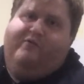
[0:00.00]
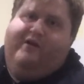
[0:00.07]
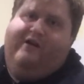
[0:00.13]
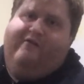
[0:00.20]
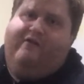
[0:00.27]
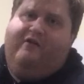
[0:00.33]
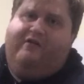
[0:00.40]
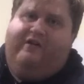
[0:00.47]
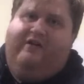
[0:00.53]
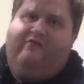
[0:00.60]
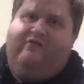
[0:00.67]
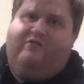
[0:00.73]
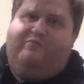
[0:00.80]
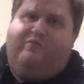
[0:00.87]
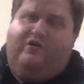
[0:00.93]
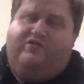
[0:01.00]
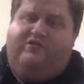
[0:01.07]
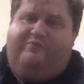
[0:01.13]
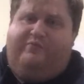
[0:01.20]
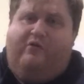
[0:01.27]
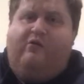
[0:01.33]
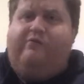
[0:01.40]
here are here as
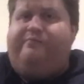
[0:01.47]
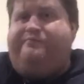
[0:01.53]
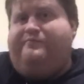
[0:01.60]
possible.